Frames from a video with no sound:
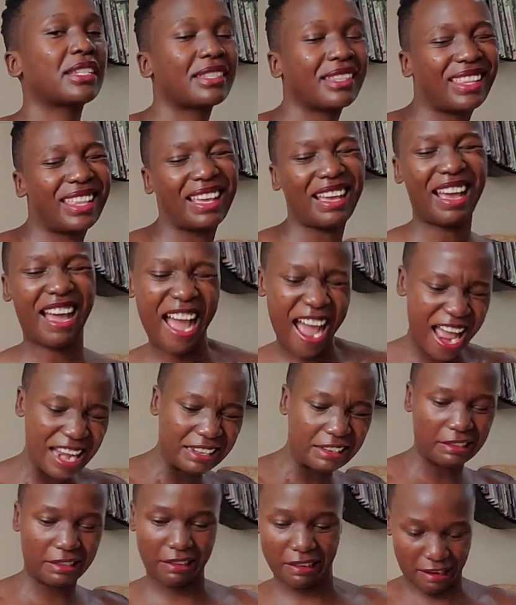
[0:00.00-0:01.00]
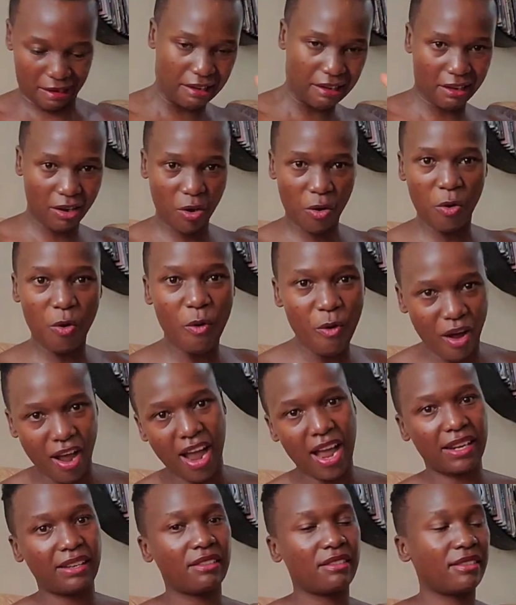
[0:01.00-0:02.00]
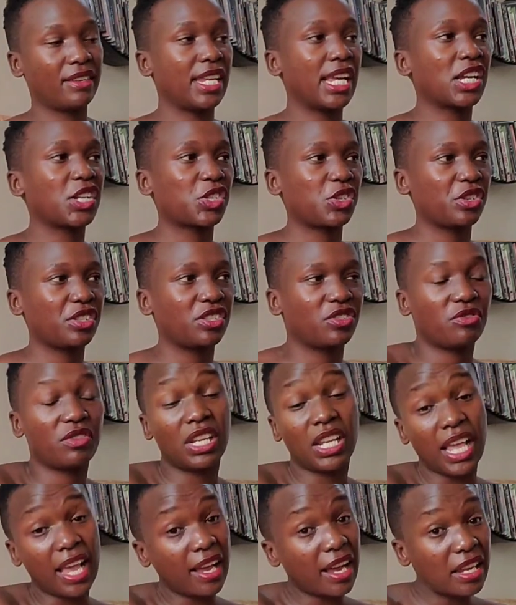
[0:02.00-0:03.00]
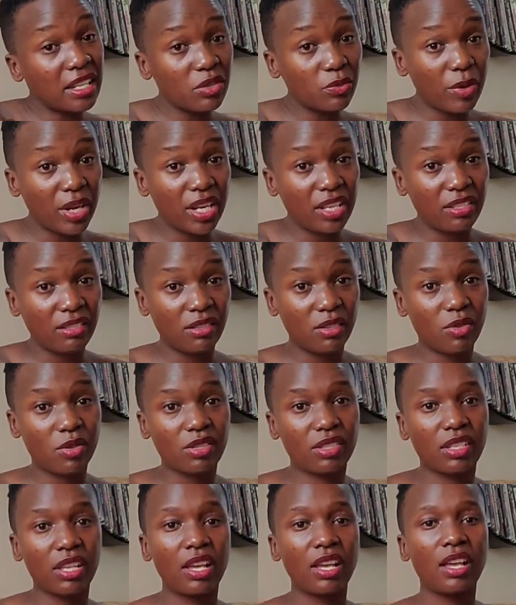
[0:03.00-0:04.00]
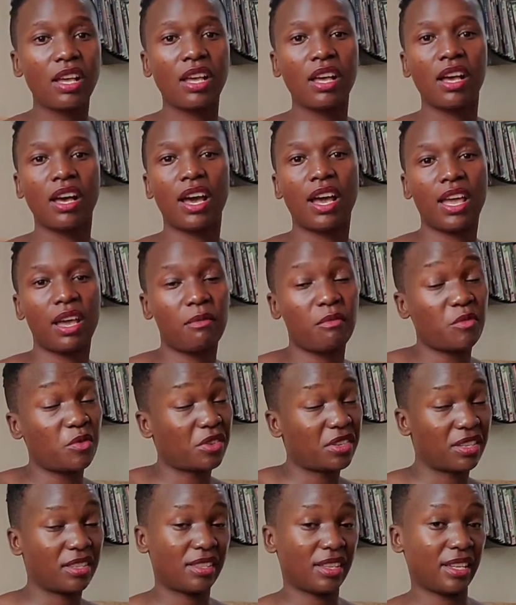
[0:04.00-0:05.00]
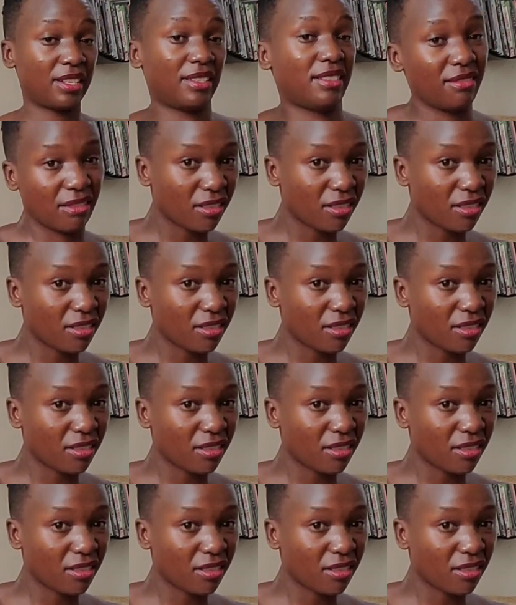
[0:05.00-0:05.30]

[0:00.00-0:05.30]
the go hard reactions. Really, I can't manage those. I am not that.